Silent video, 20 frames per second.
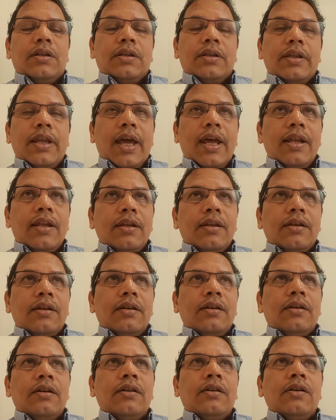Then
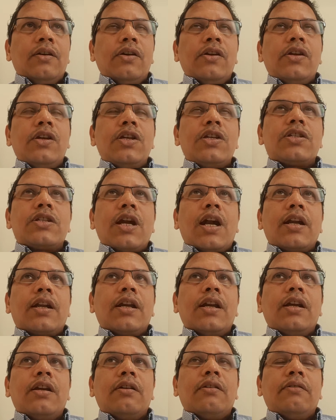he
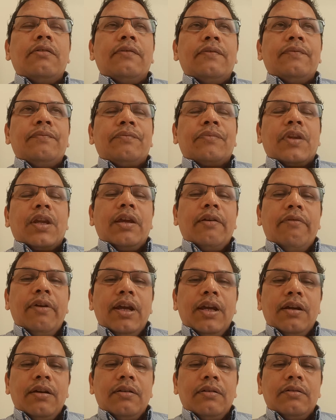started
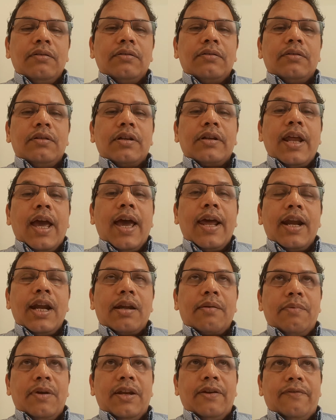giving the
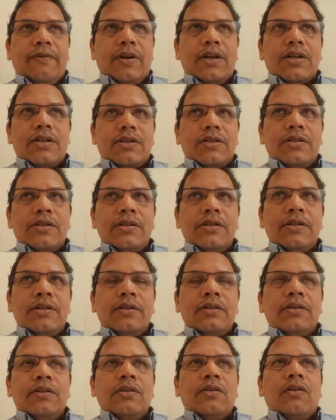direct benefits
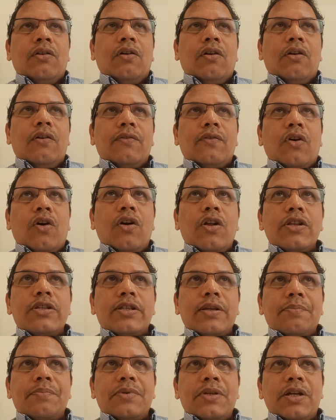of all
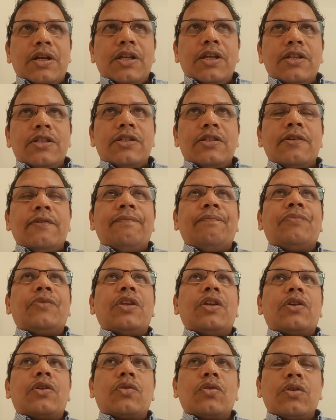subsidies
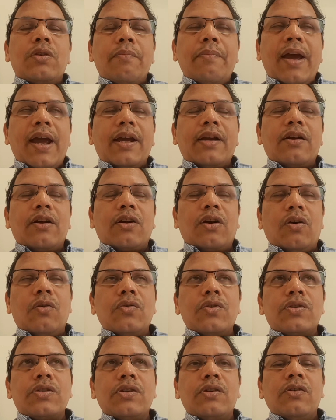to the bank
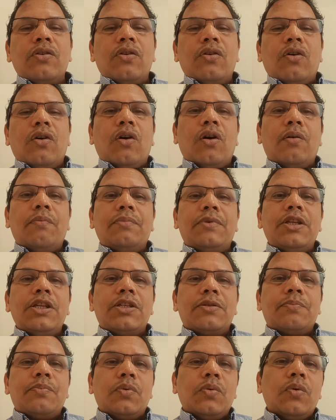accounts of
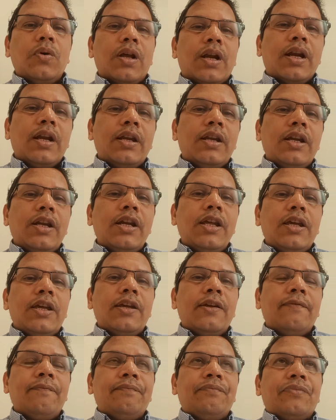these poor and
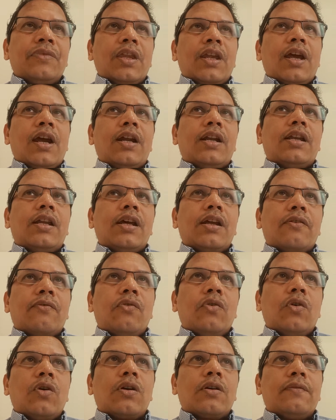needy, and
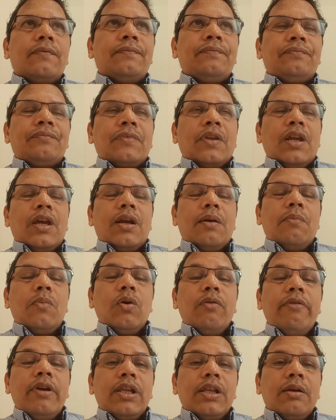therefore
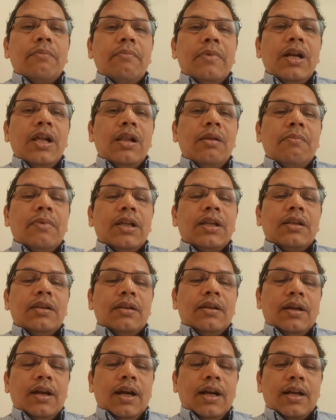removing the
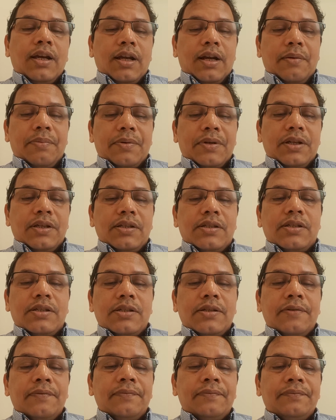middlemen and
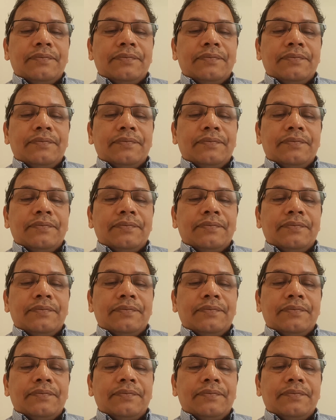corruptions.